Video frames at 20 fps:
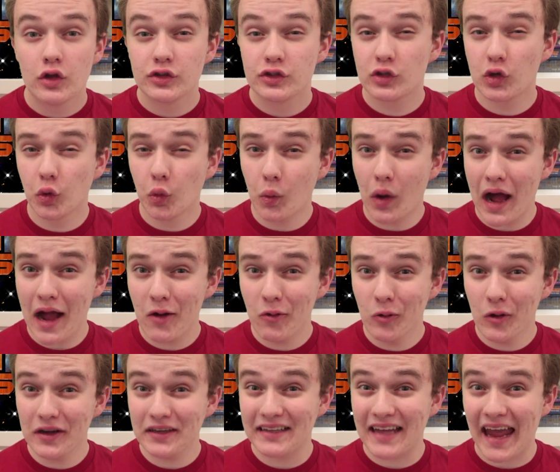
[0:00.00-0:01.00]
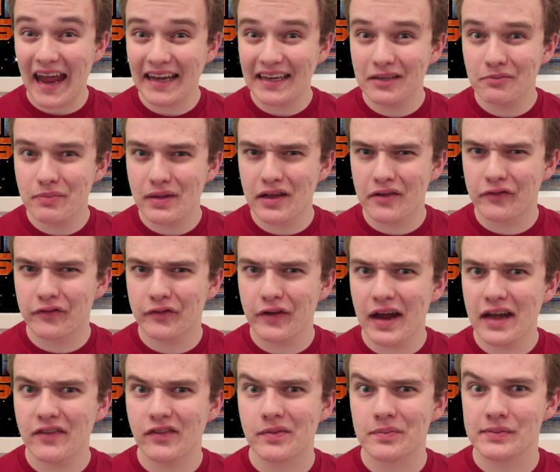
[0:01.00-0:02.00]
So why would Kanan be
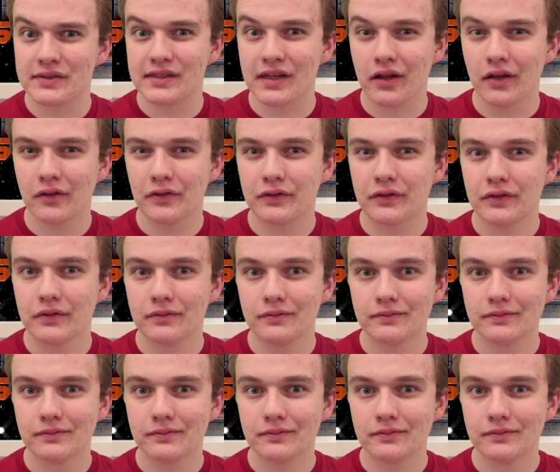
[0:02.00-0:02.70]
afraid of himself?